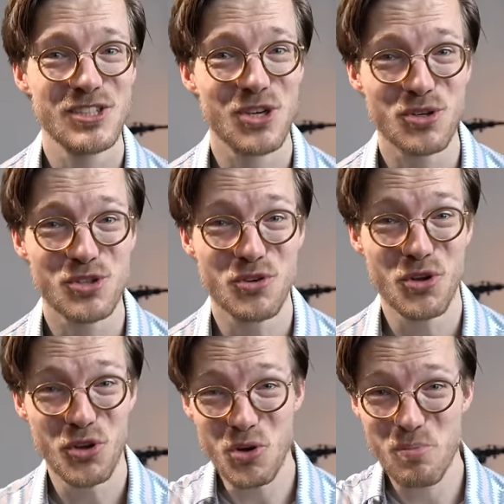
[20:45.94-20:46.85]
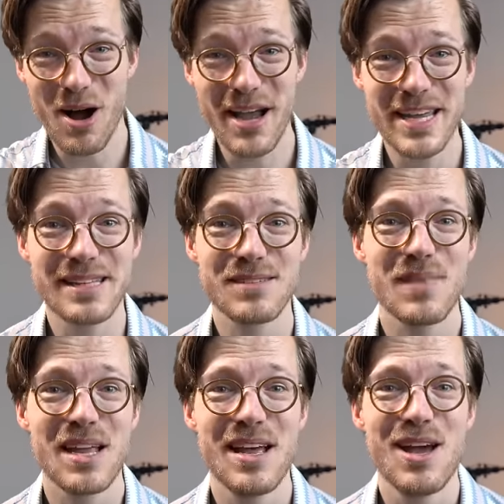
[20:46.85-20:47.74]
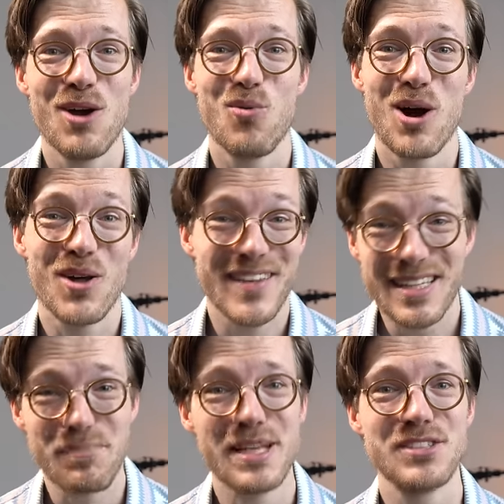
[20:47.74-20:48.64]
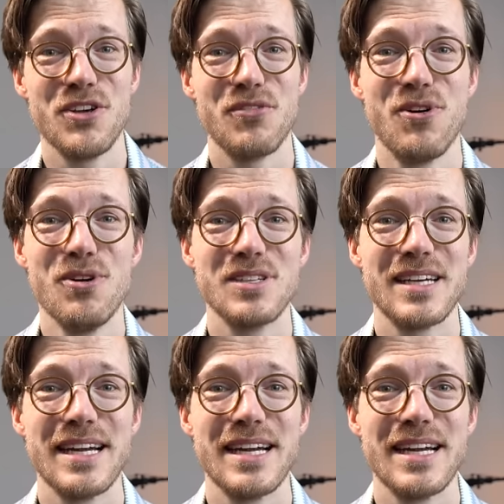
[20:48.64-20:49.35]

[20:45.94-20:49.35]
So should you buy it? Well, that depends on your focus, I